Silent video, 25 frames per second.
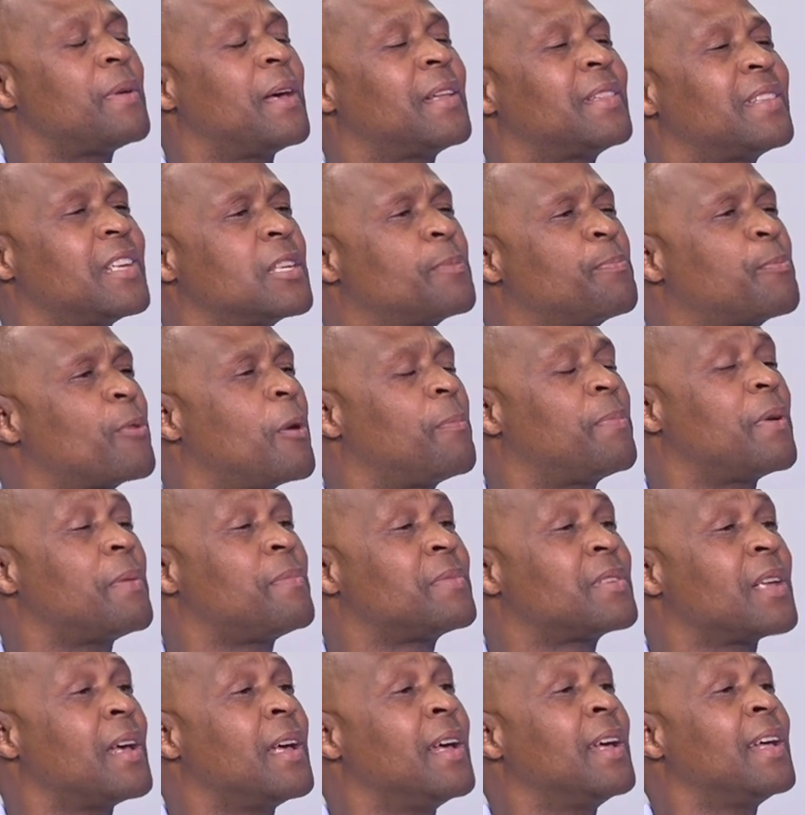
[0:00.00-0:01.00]
and these
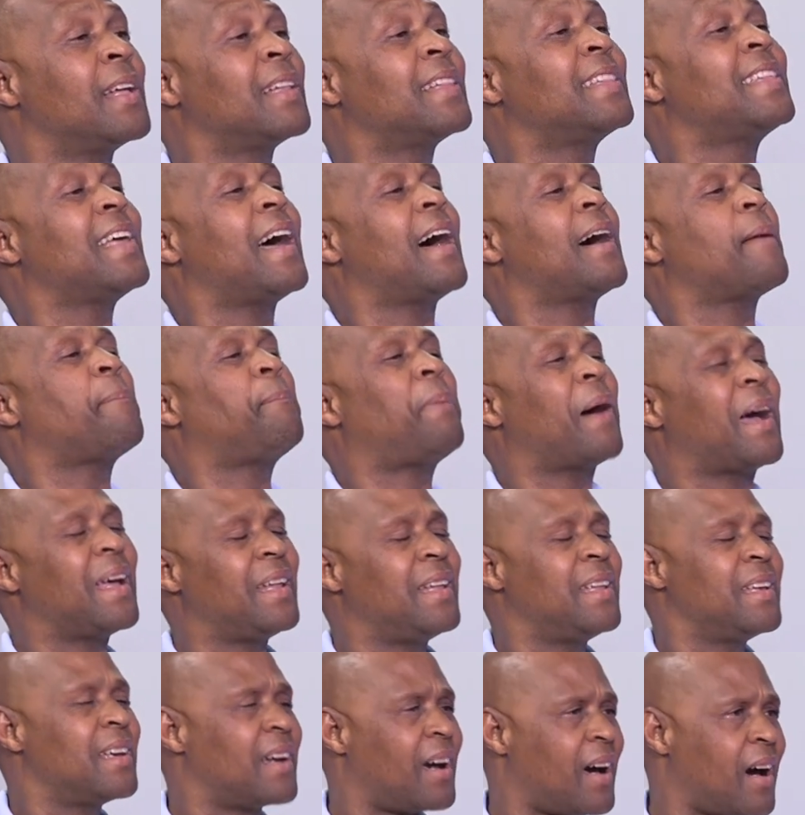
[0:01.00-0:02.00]
problems, they are
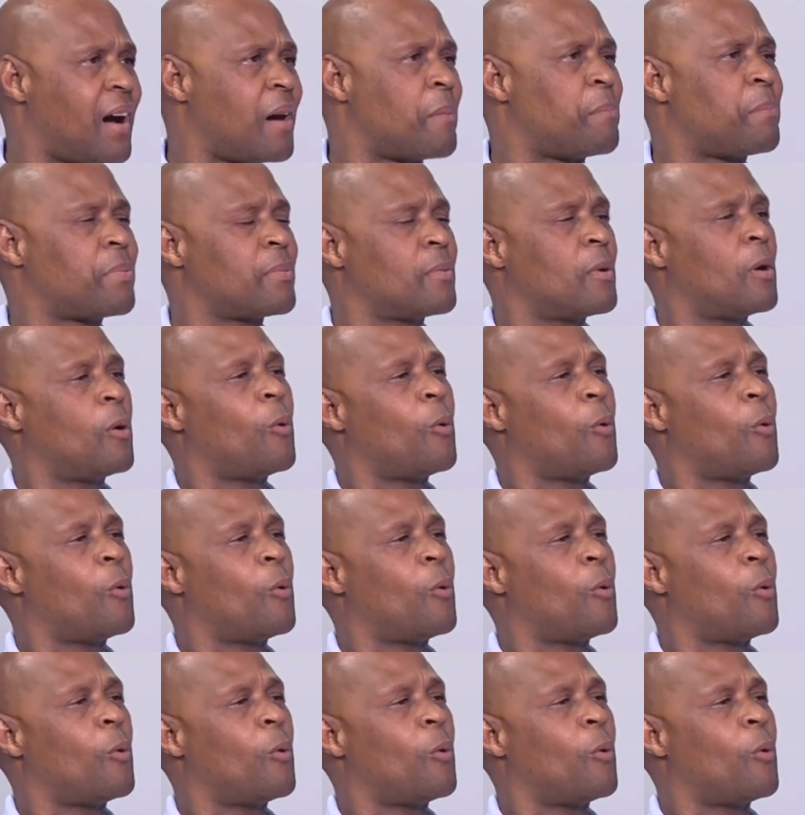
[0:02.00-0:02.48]
piling up.